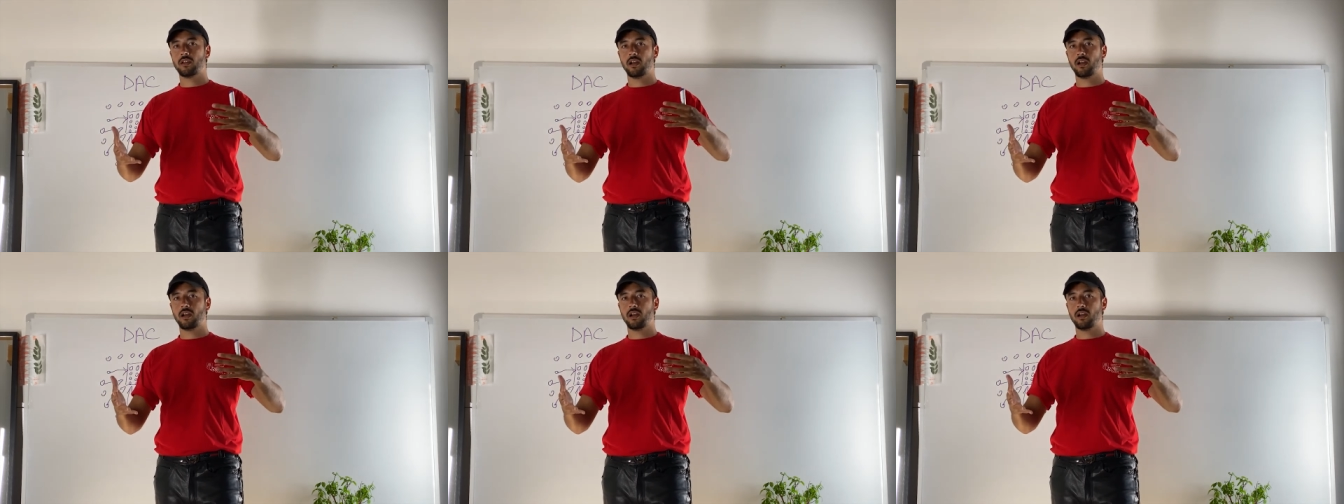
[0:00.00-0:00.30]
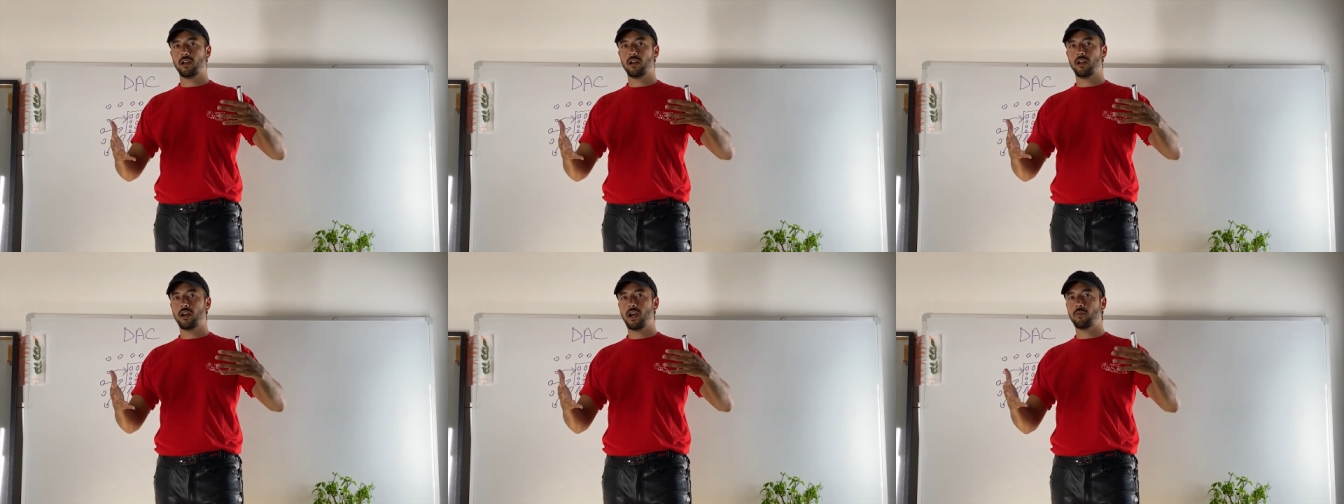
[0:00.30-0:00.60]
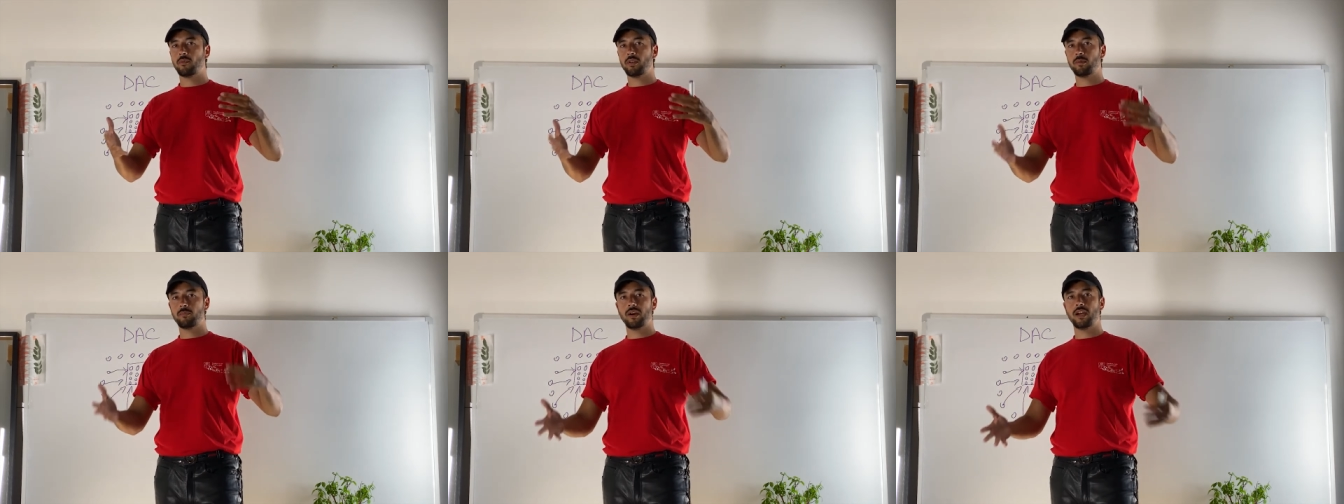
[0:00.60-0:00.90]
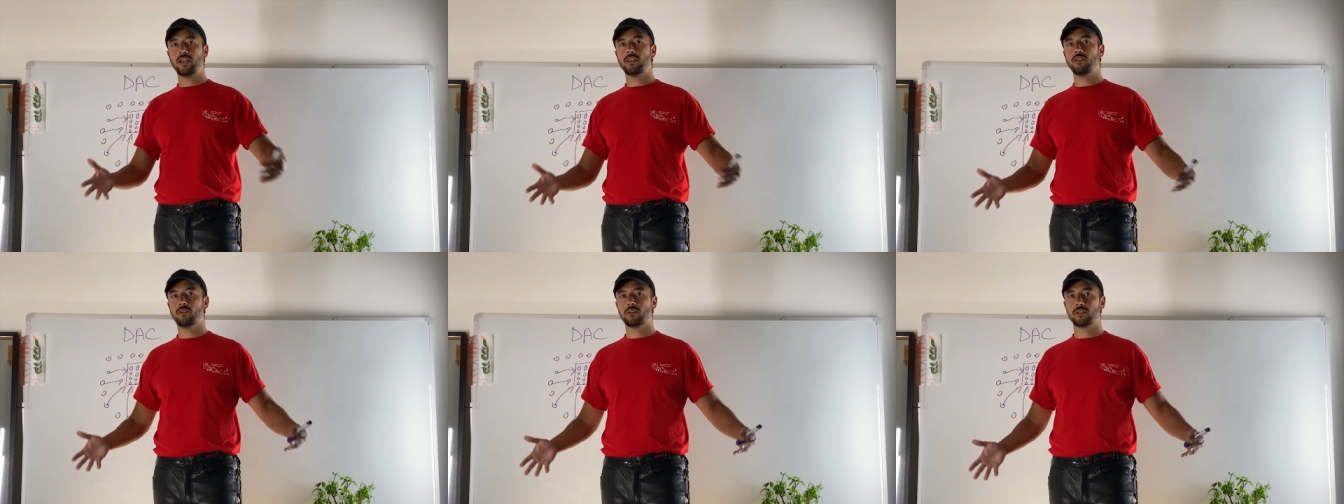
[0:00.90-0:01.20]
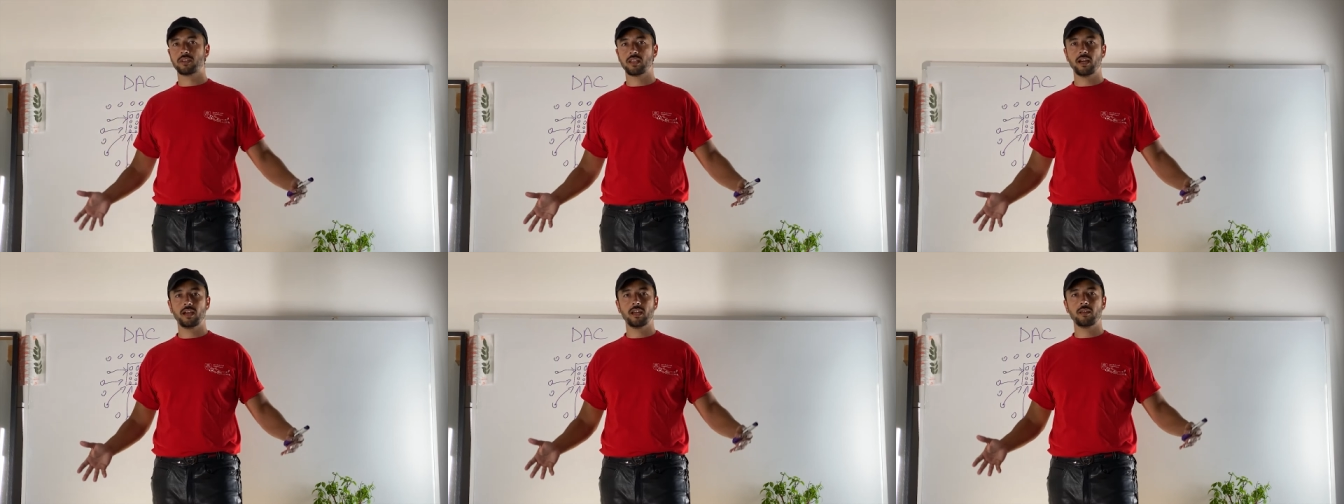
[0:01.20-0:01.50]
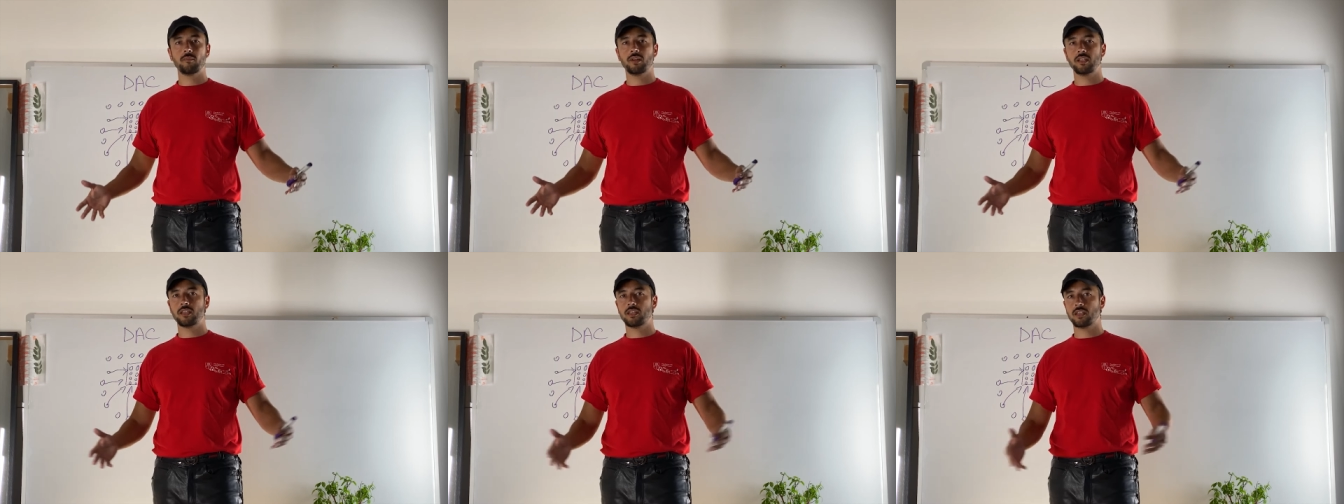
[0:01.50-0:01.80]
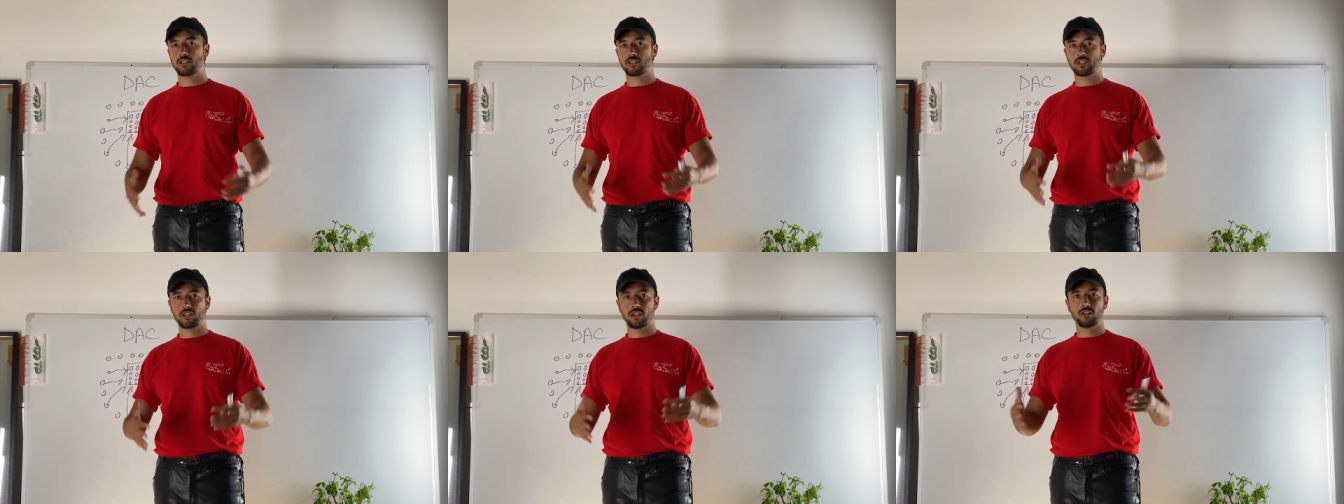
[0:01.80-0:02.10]
uh, I will buy your time, and in
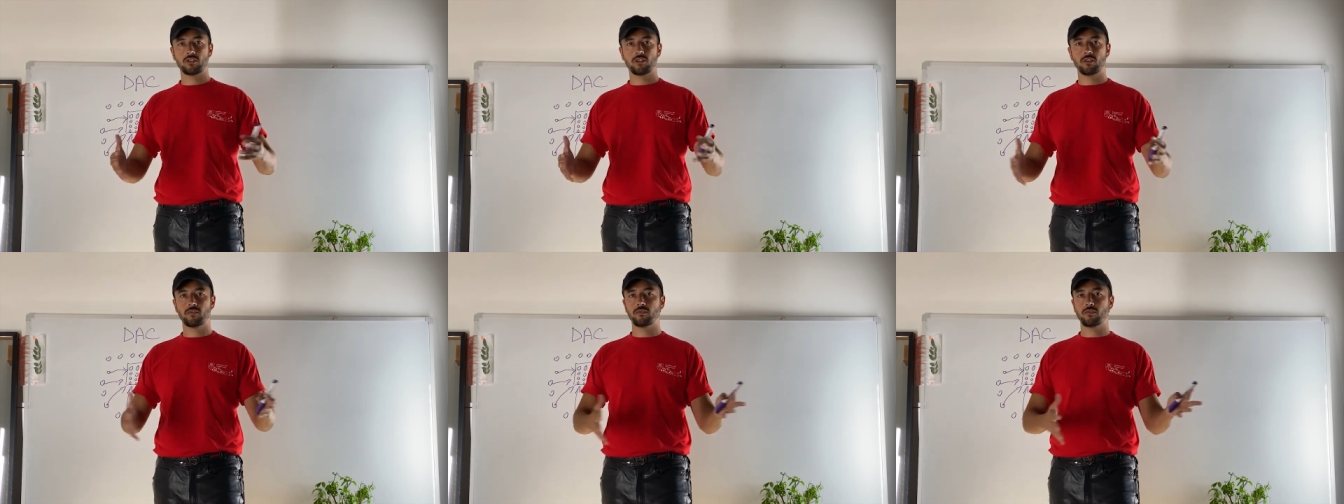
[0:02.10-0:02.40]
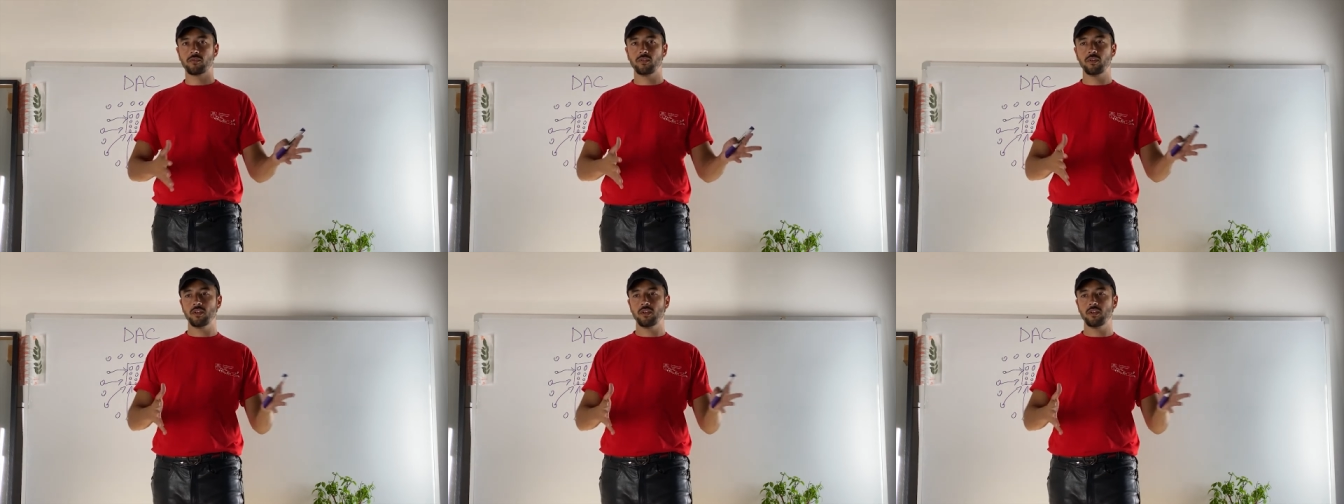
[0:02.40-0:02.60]
exchange of